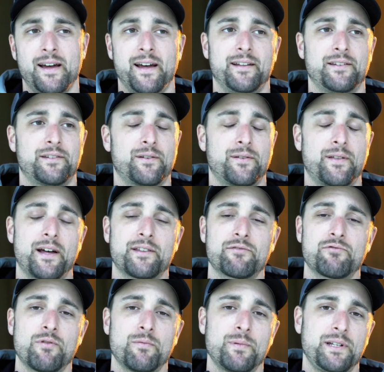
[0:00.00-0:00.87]
And so
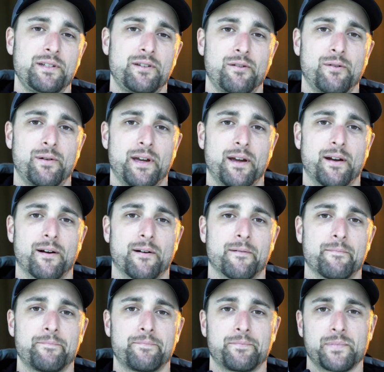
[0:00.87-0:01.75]
that's what we do
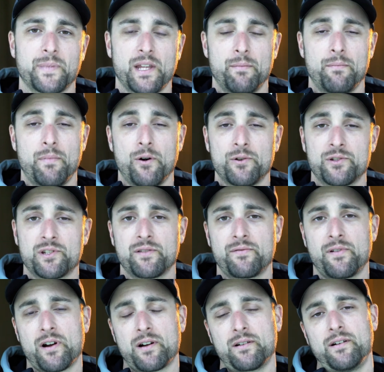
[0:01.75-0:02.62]
here. Most
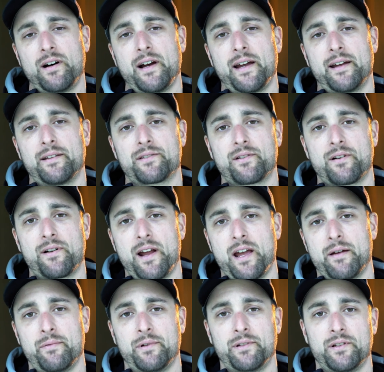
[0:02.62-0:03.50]
of our clients are
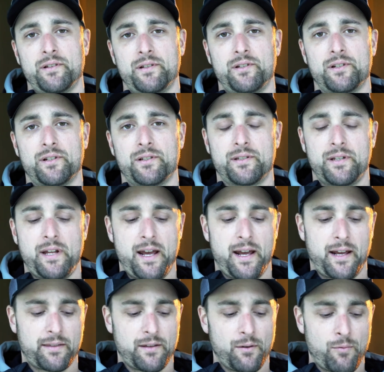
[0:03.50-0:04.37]
able to just
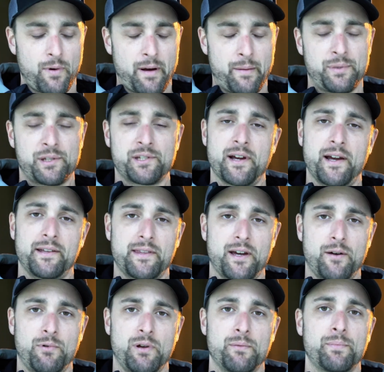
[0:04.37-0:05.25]
take the website
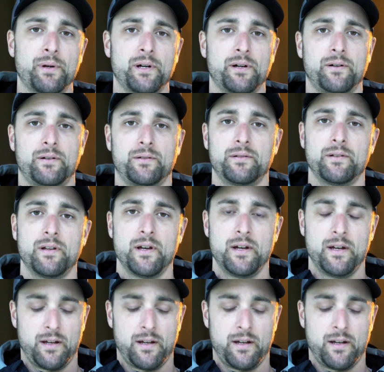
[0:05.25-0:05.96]
that we build,